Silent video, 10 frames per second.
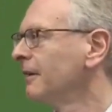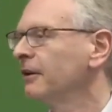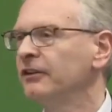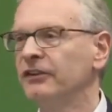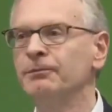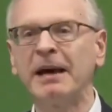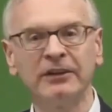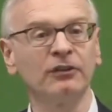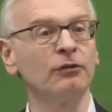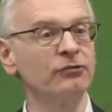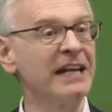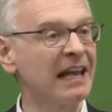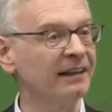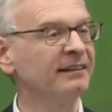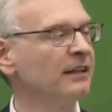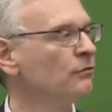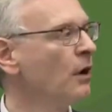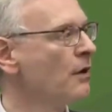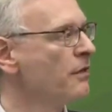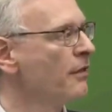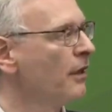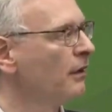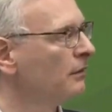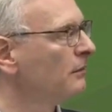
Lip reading: Because it's based on reality rather than,